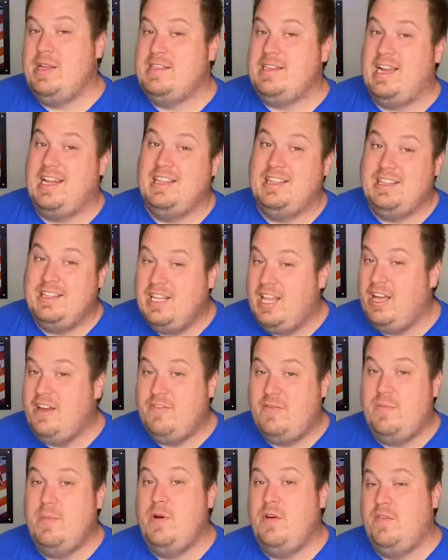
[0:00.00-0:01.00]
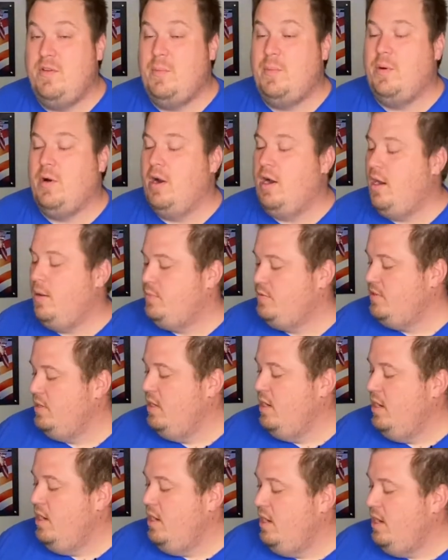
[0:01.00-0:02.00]
I love movie props,
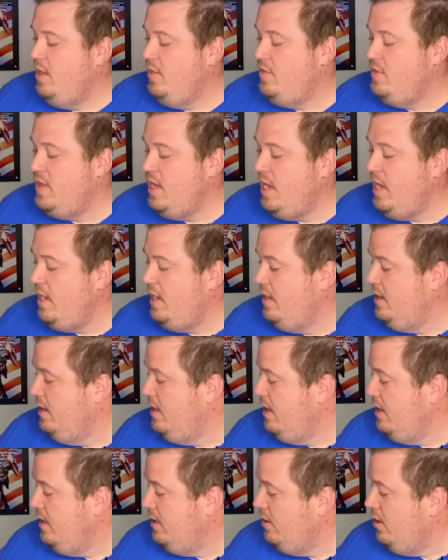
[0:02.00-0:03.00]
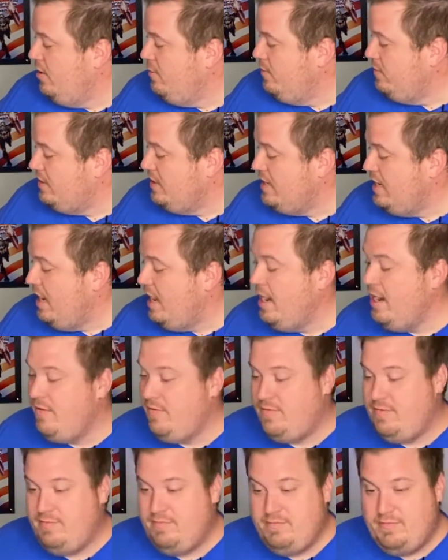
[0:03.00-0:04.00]
that along with the knife,
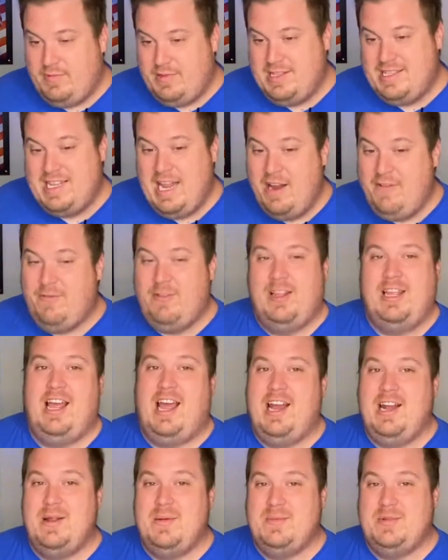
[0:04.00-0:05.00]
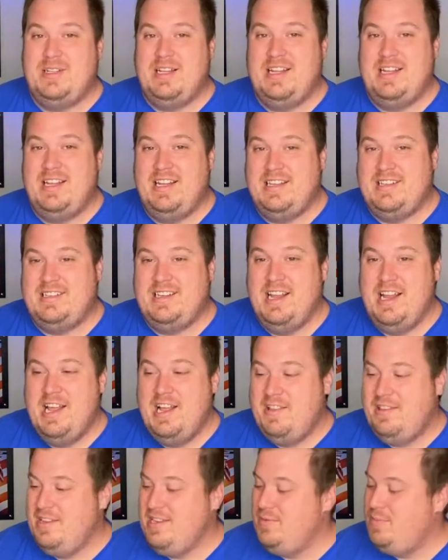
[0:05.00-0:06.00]
definitely items in this
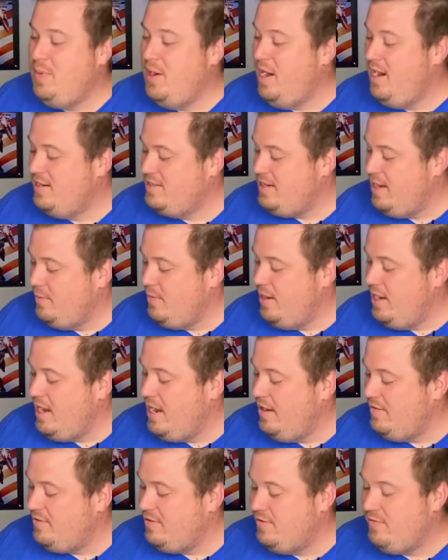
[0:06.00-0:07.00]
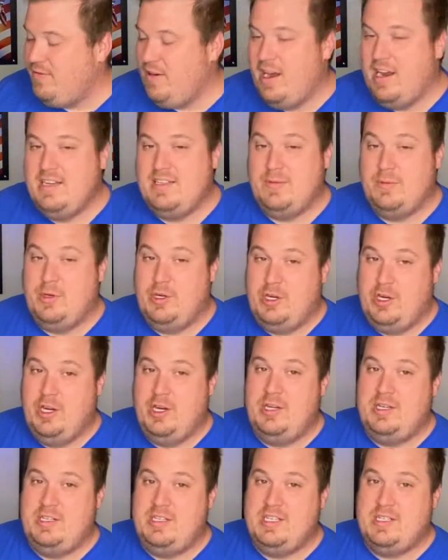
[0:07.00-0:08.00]
box. I'm gonna have to find some
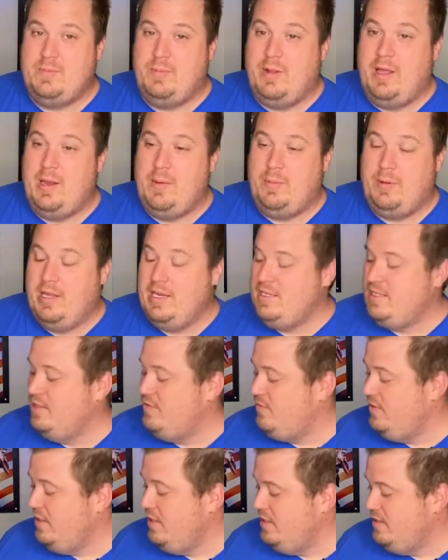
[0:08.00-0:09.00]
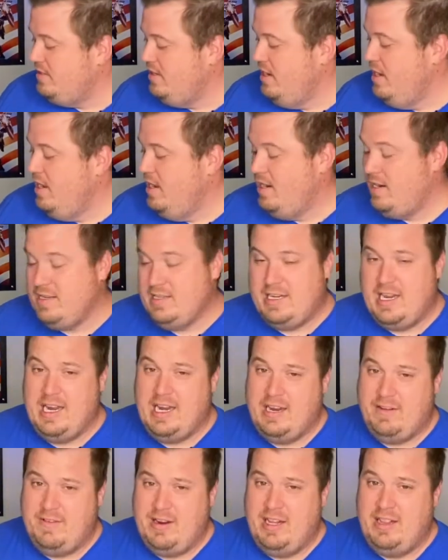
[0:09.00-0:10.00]
good display places for these, because again,
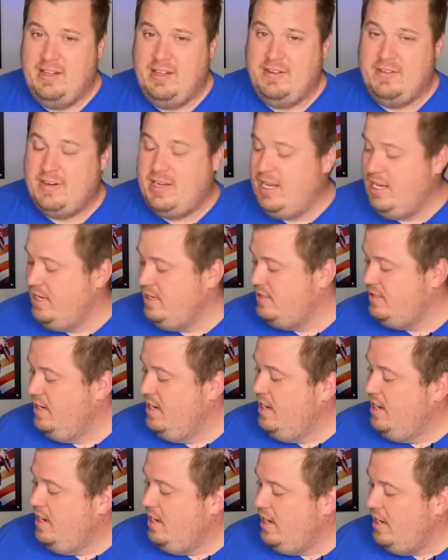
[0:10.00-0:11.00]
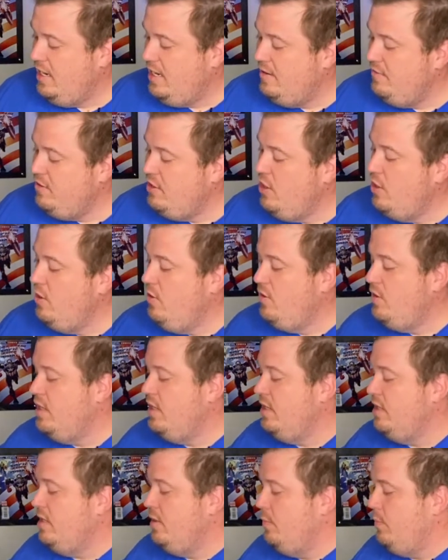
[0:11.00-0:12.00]
I've got little kids, and even though
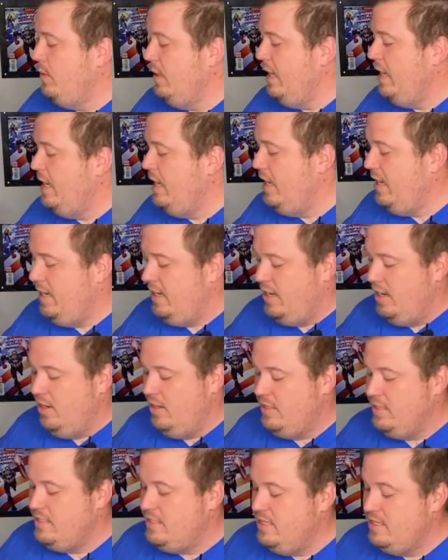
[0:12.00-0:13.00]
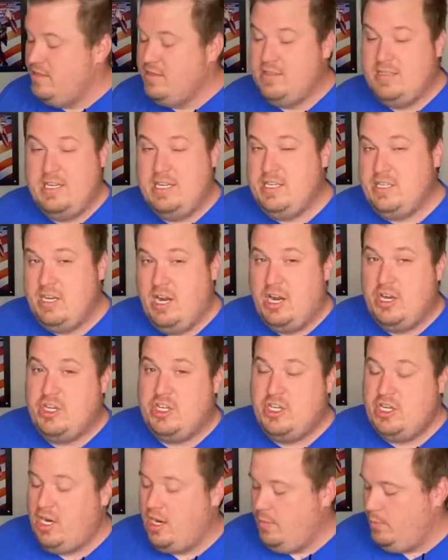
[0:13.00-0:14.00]
the blade on the scissors is not
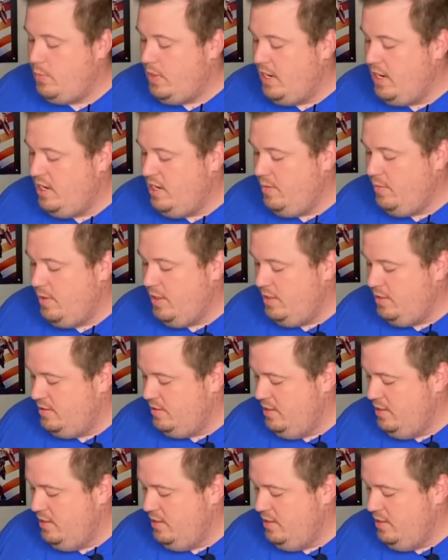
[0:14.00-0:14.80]
sharp by any means,